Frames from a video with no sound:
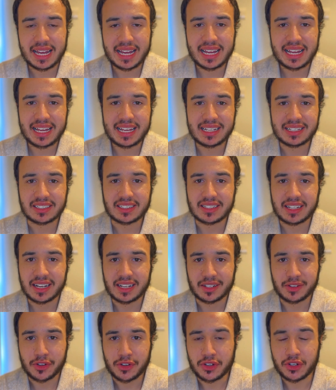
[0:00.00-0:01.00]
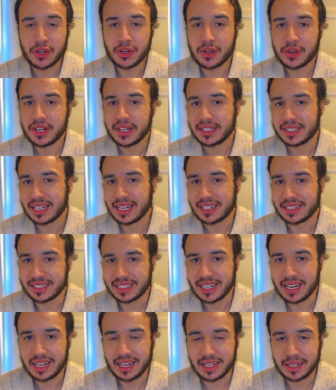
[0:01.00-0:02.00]
is that during that
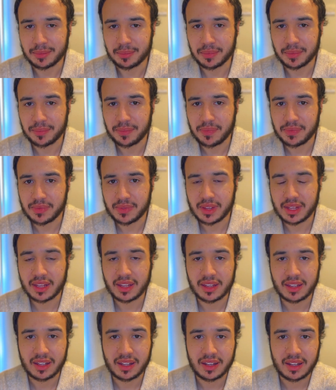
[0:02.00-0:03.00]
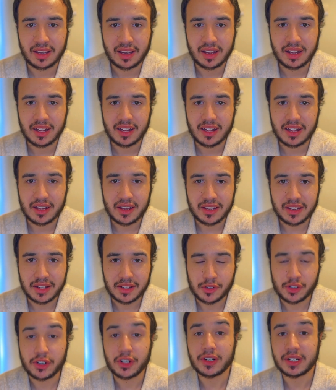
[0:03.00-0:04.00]
time,
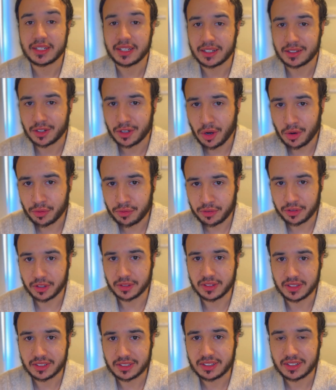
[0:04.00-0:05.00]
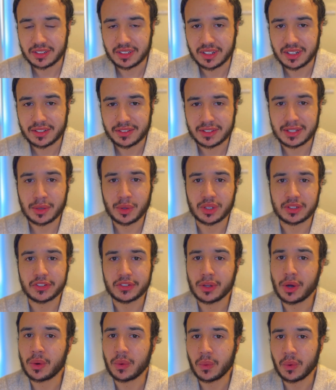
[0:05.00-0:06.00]
during that conference, there was
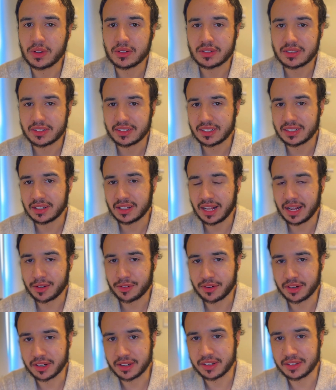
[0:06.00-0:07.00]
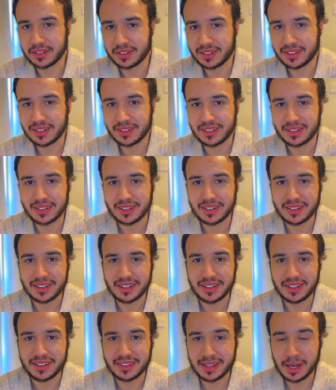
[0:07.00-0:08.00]
not one single African
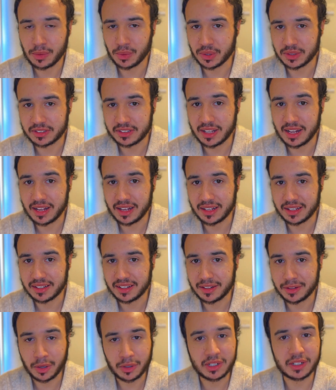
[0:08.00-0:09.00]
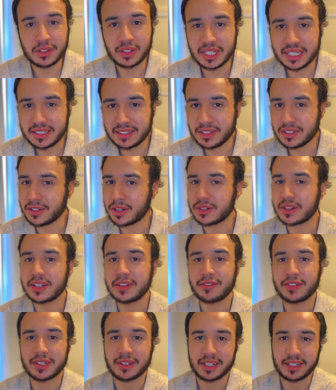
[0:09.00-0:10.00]
that was there. Not a leader, not
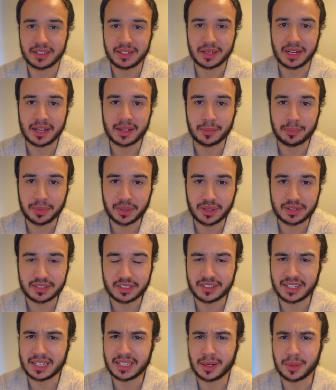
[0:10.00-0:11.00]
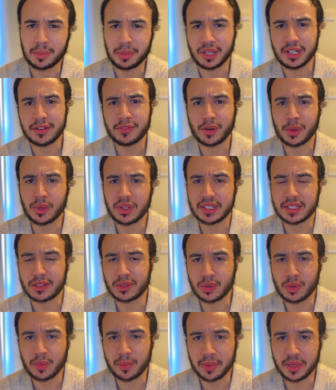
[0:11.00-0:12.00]
even a person. And I believe only
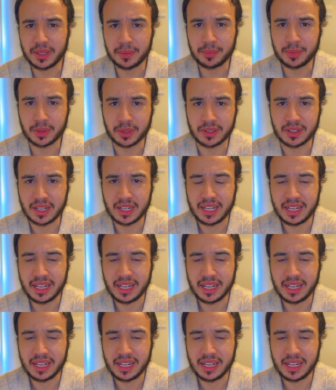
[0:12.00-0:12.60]
two people